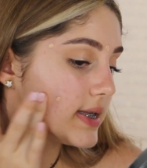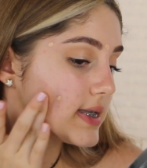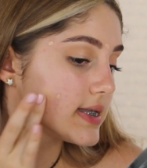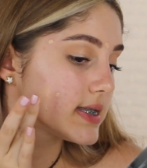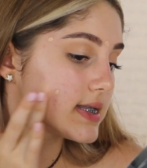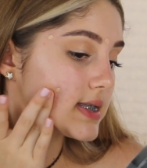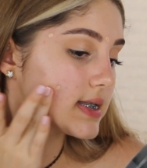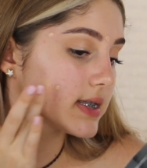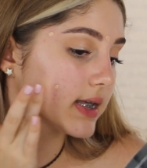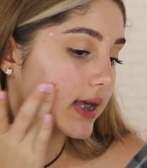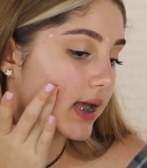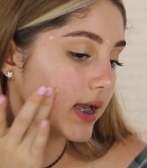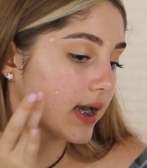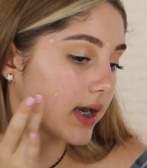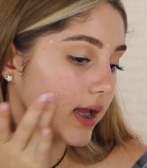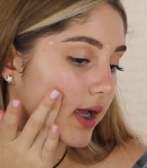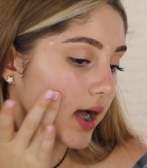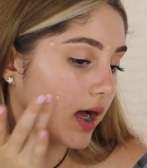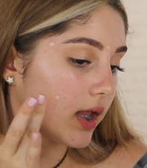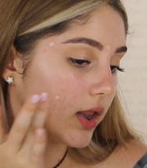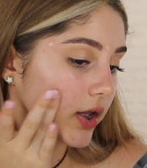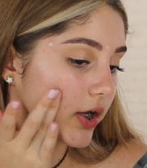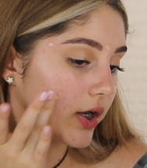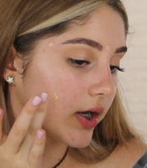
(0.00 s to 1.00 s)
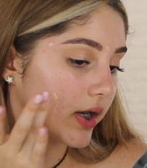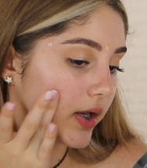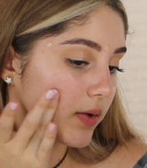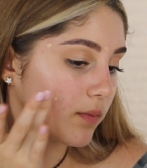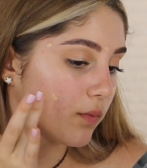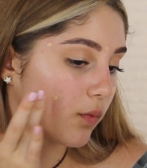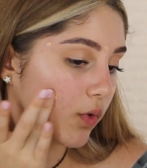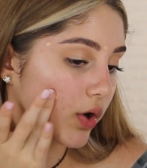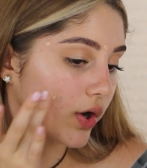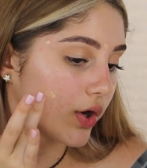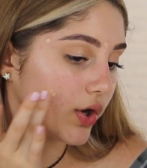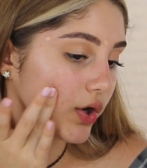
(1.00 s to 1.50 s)
skin colored
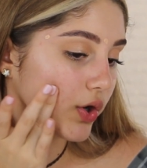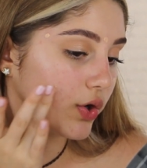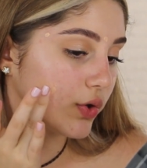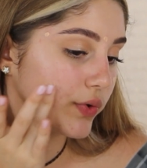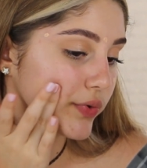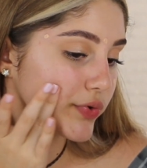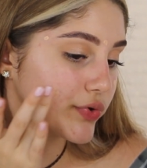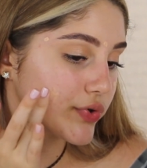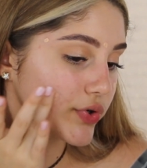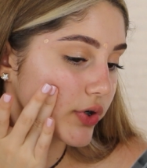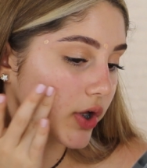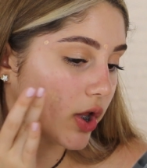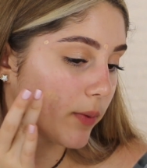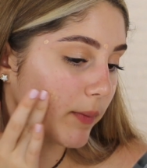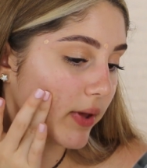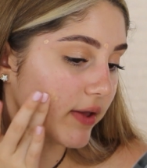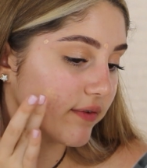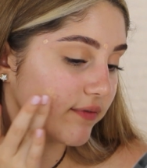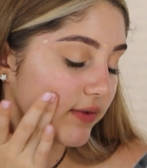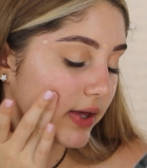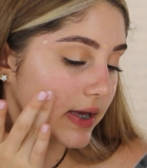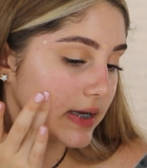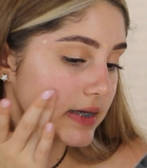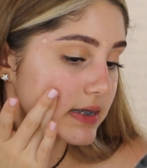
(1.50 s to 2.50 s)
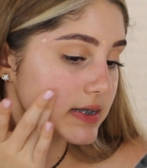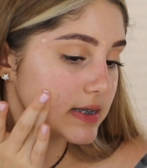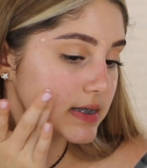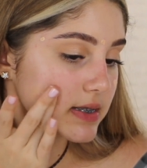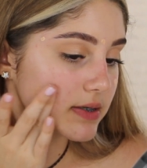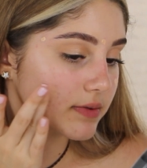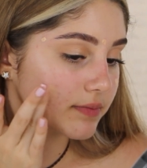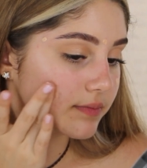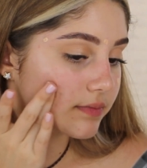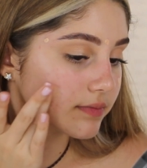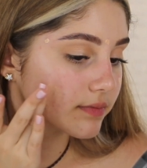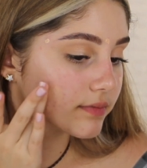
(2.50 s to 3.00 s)
and more neutral on my
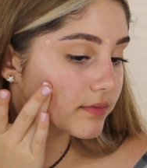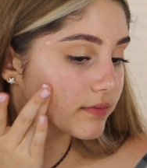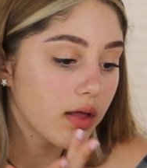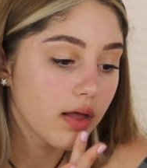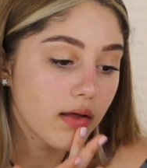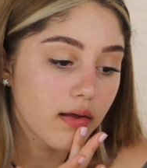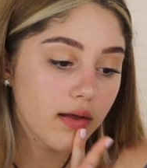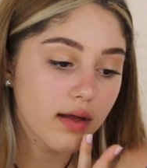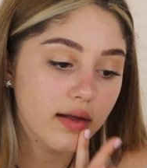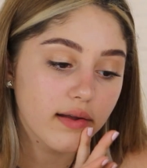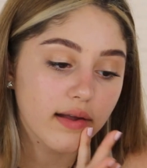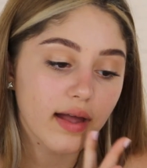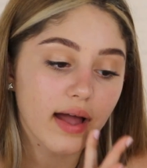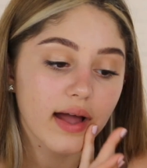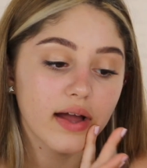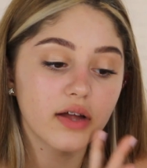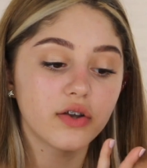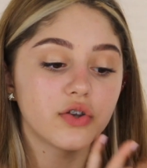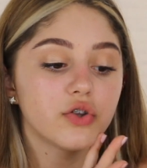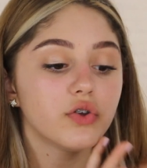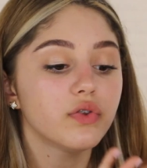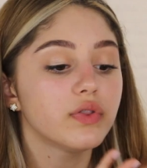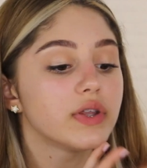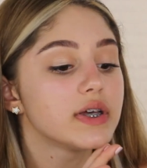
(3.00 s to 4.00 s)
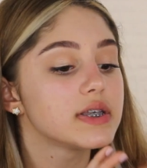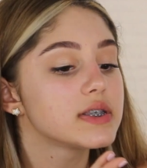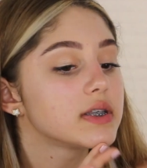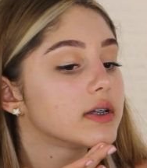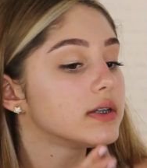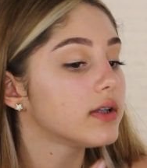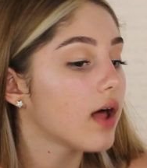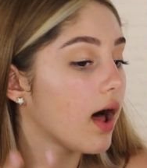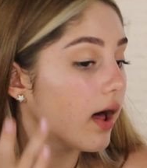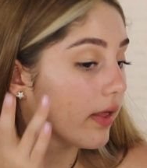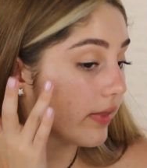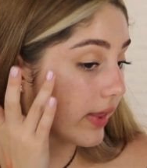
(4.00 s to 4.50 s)
face. I do this a
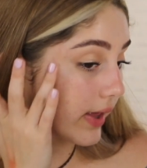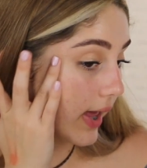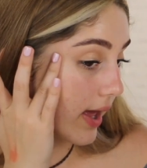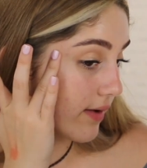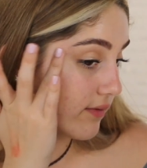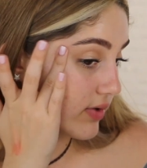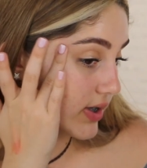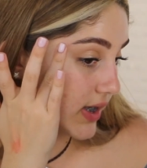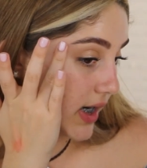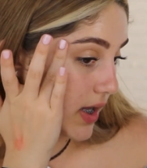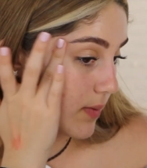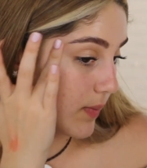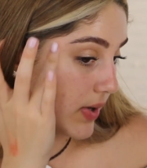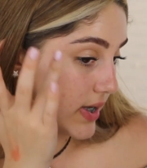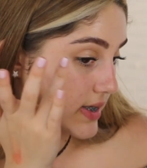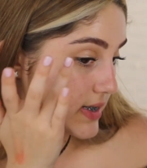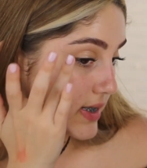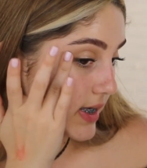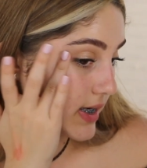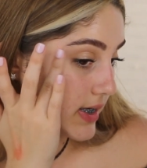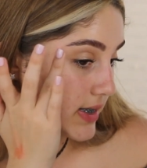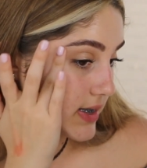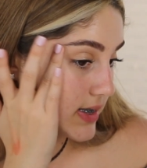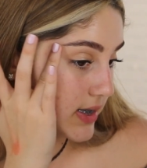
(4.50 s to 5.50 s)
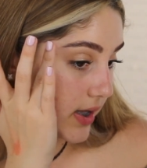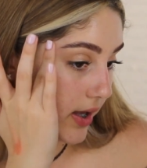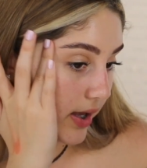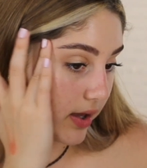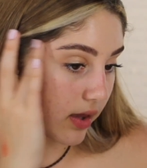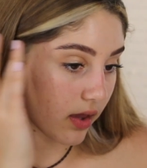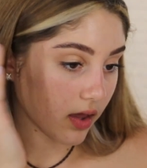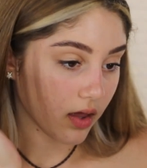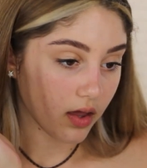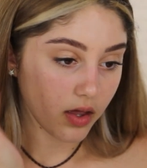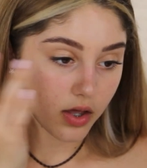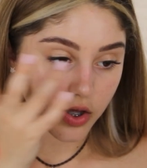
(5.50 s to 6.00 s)
lot on like everyday basis,
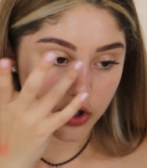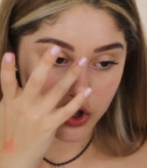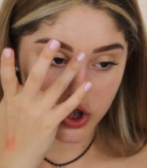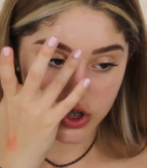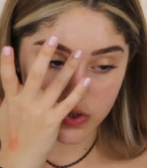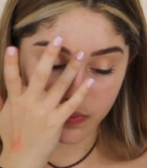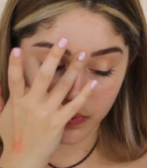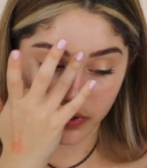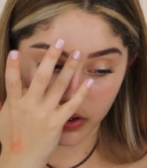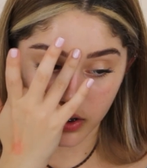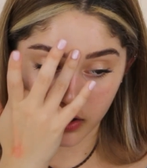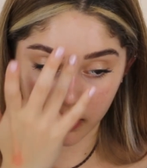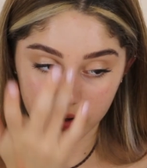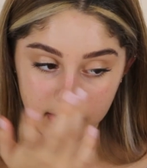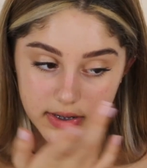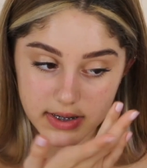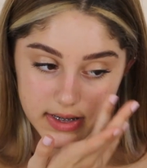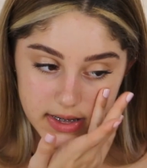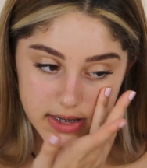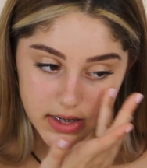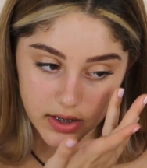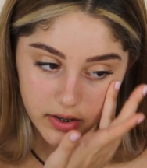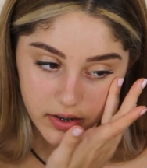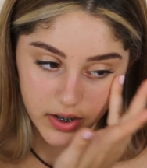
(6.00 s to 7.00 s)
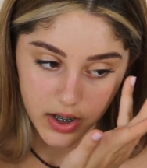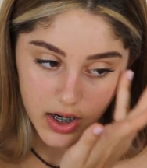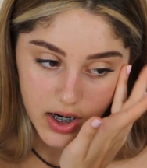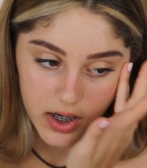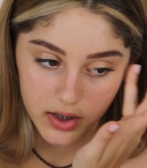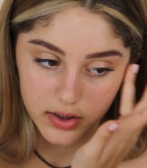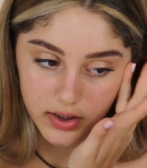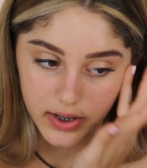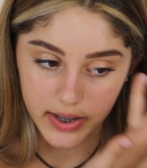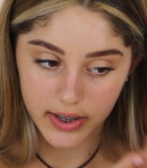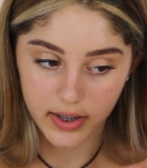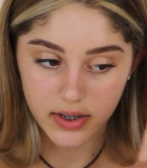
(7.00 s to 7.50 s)
like just put a little concealer
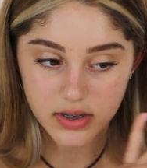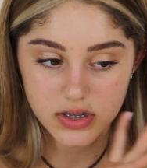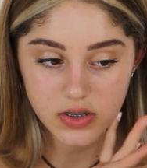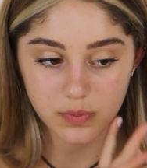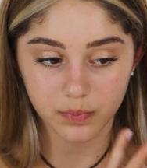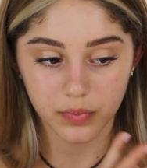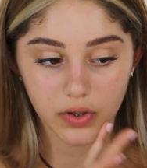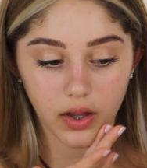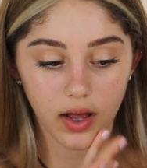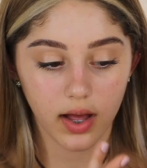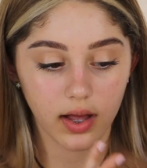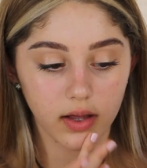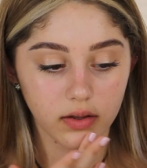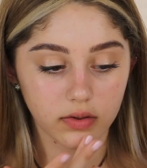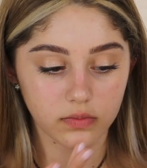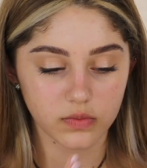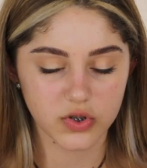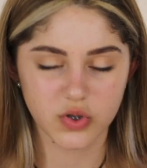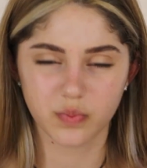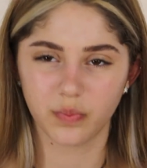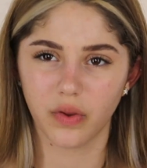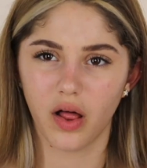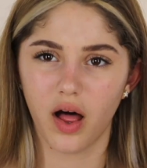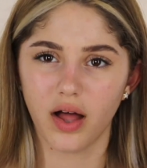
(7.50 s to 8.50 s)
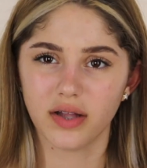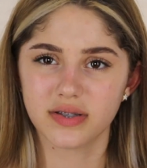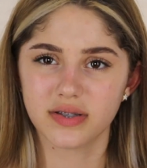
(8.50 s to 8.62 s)
on like spots.